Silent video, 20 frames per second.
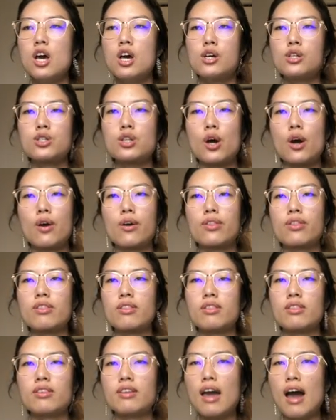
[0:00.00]
So
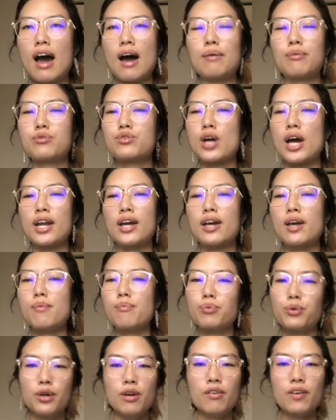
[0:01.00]
yeah, I'm trying to
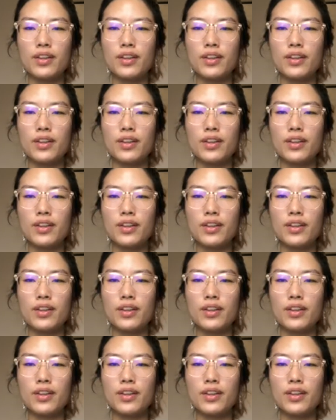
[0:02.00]
improve